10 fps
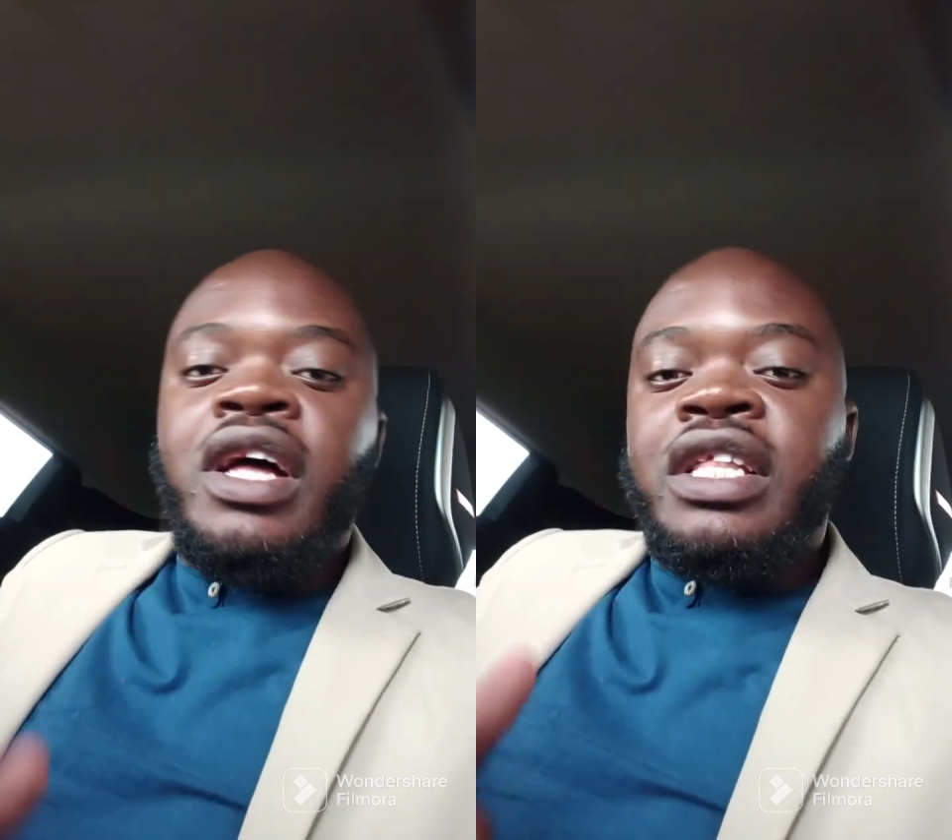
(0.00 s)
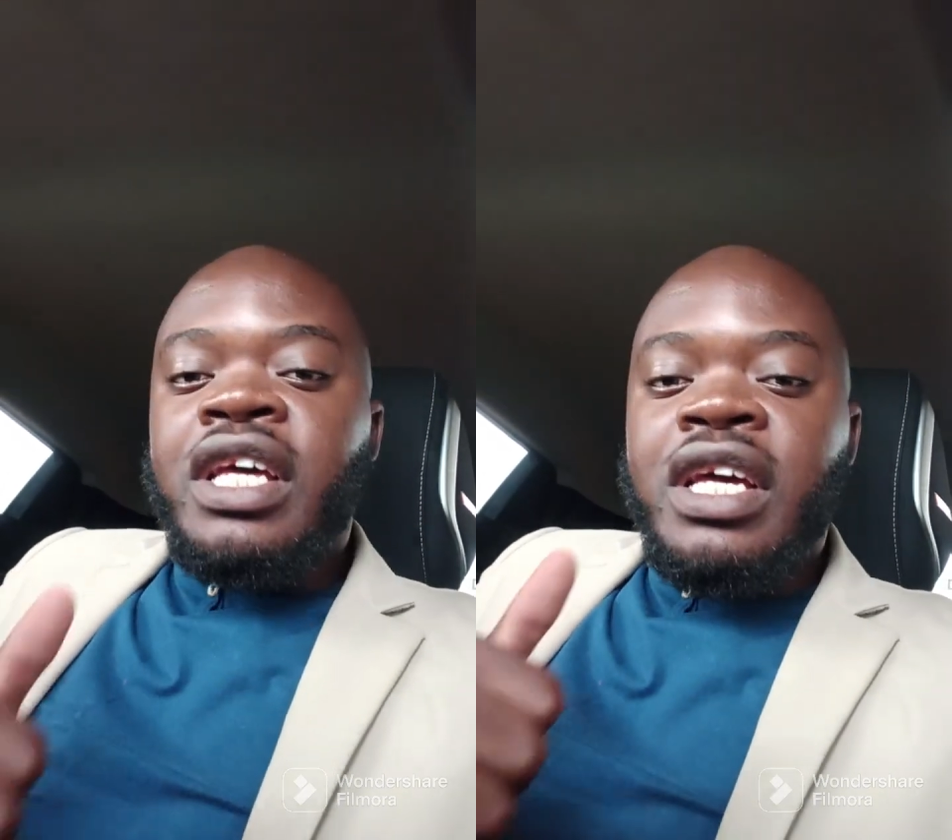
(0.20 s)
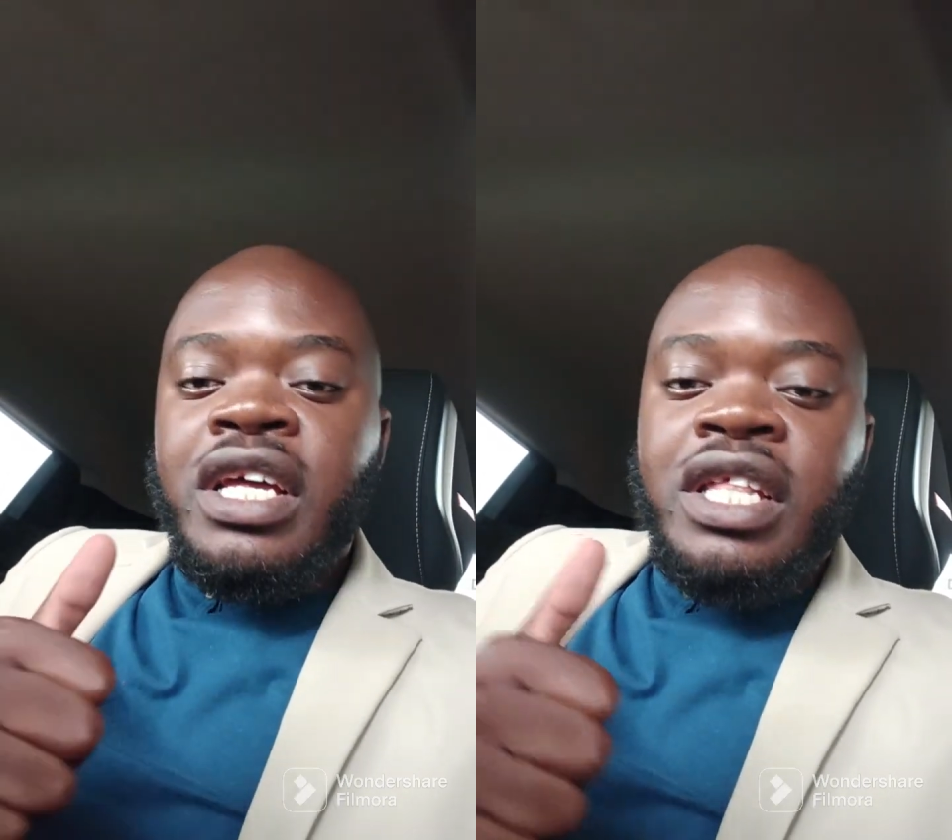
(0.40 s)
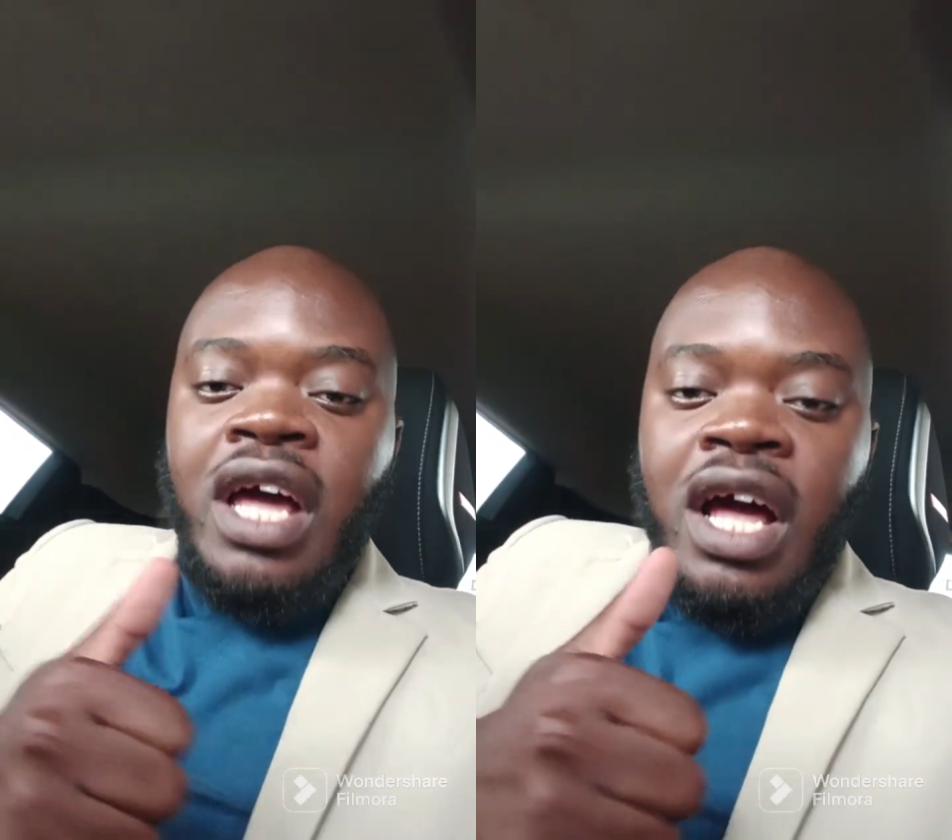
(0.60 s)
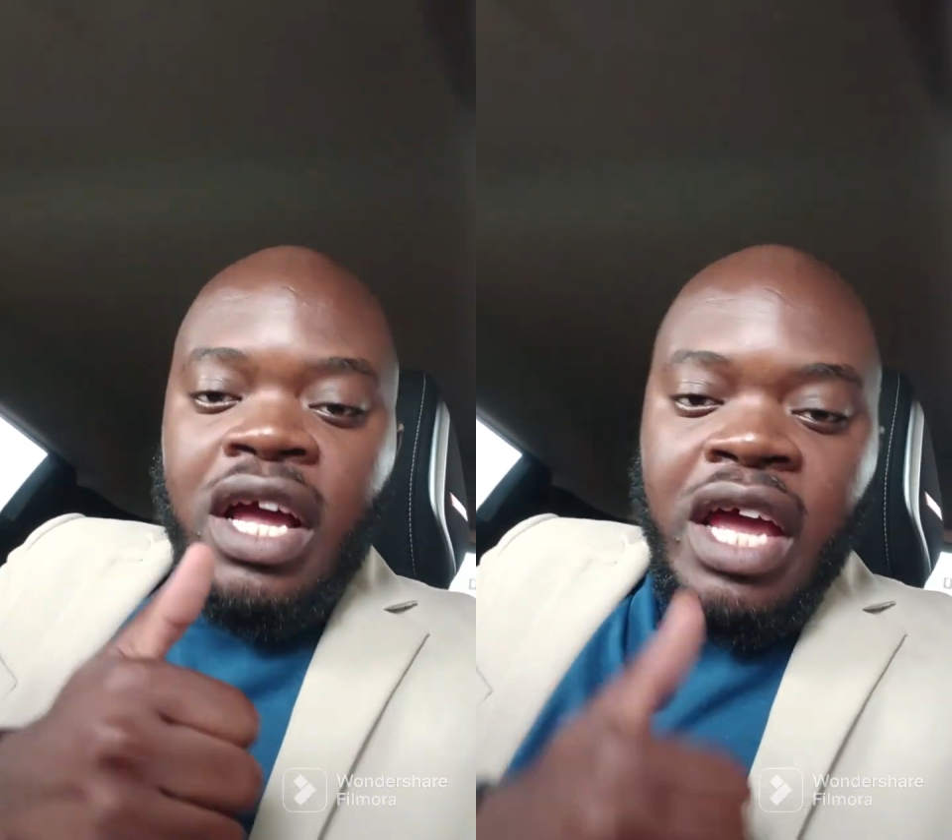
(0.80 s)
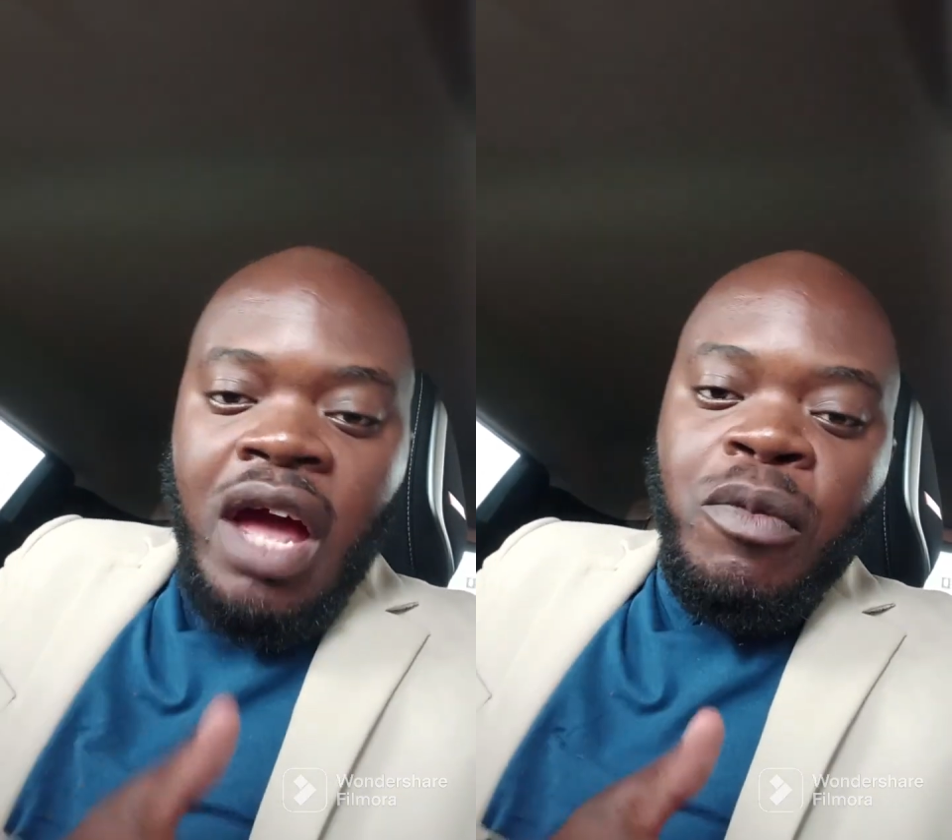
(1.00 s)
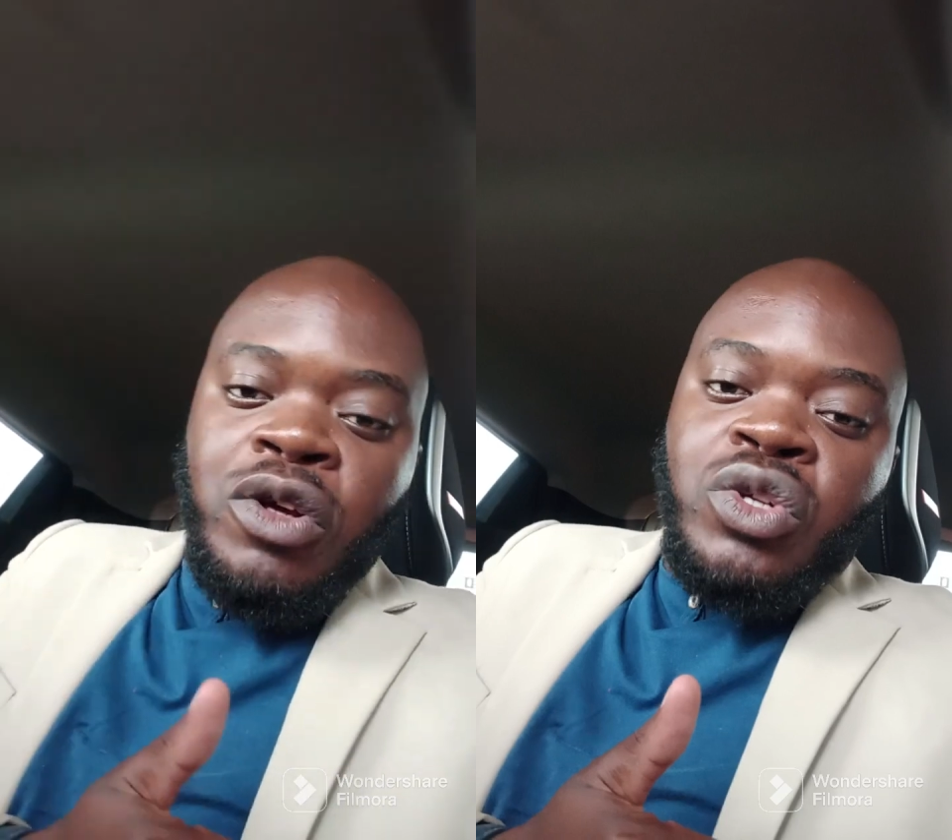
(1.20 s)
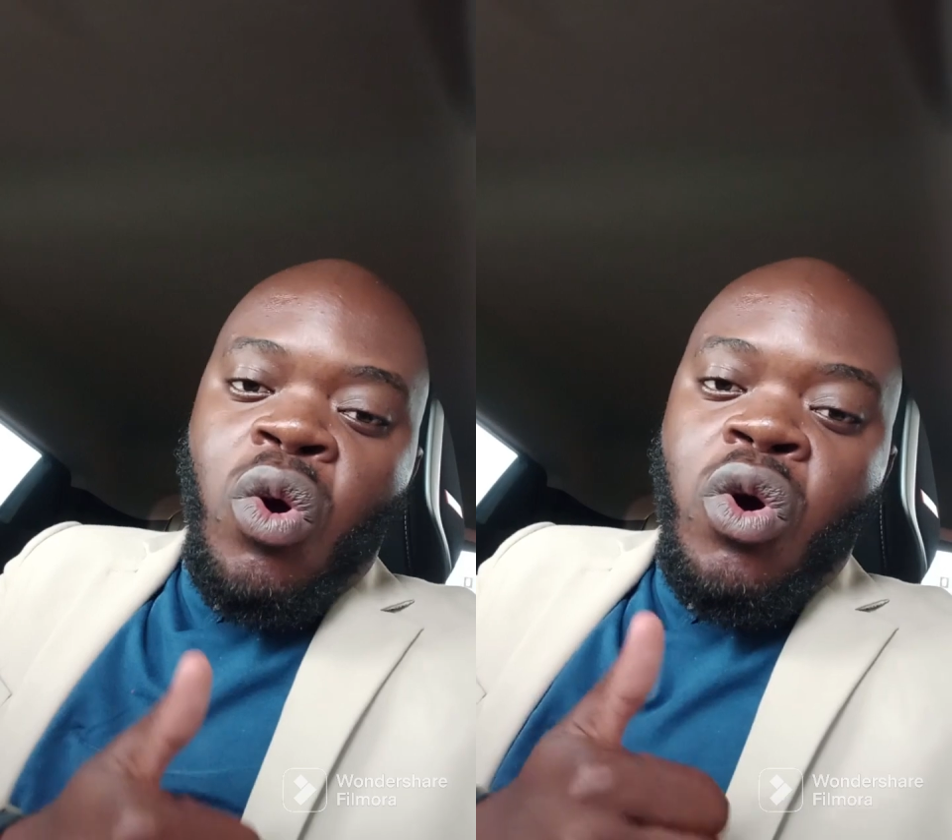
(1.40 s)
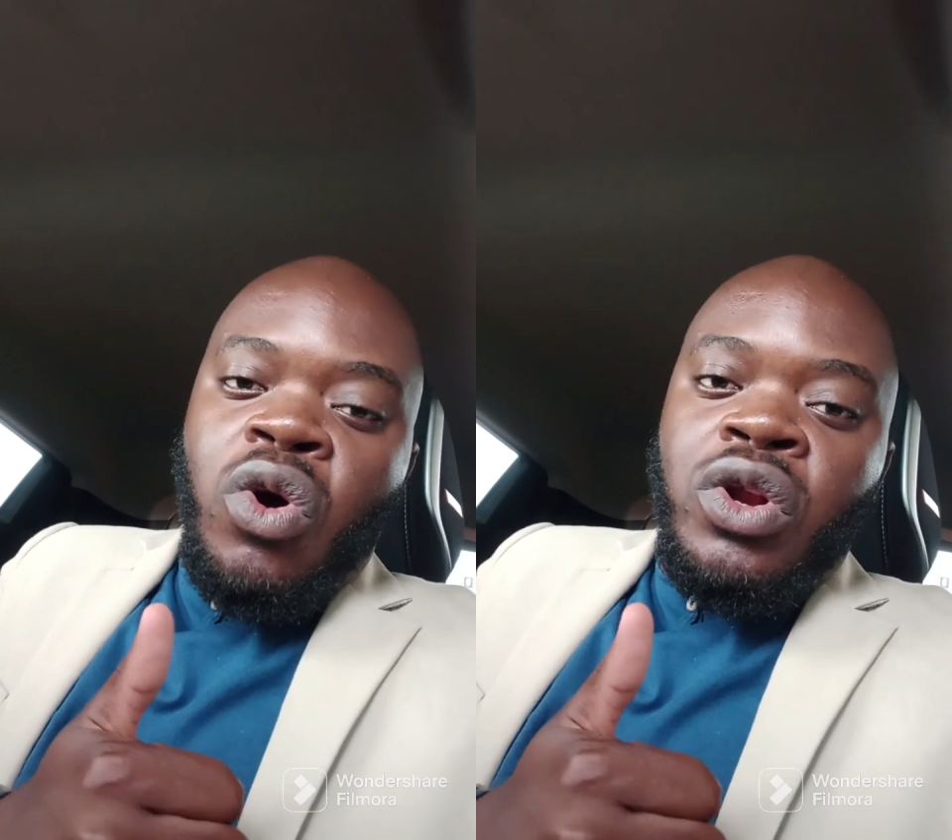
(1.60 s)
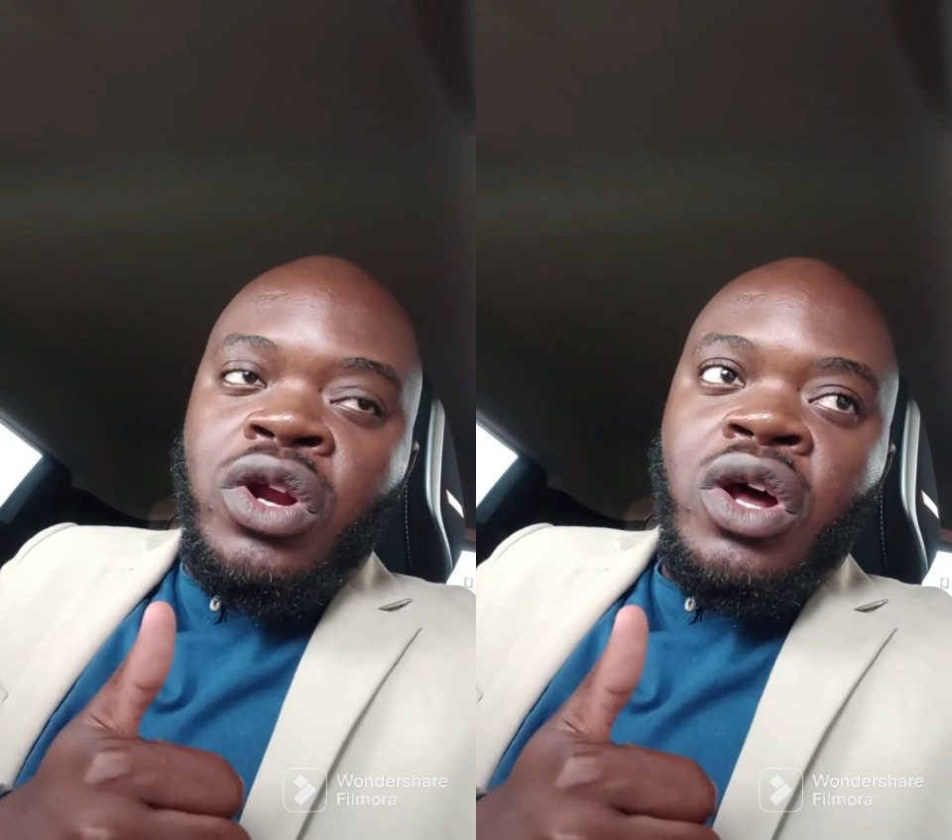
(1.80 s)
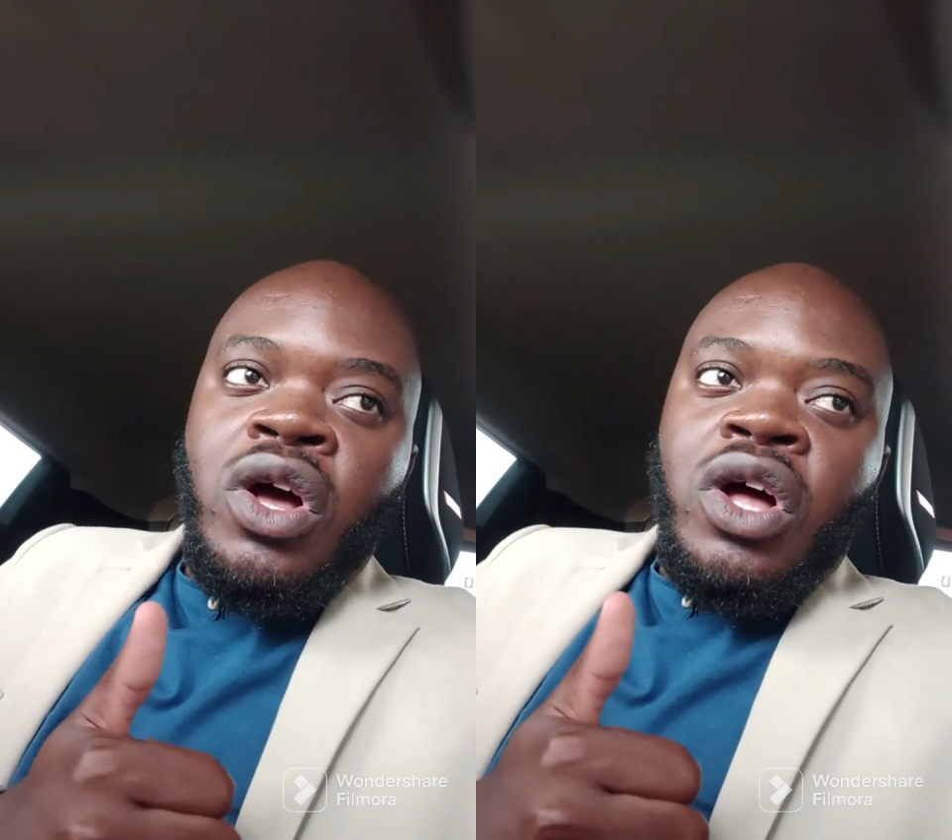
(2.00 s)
There are cameras on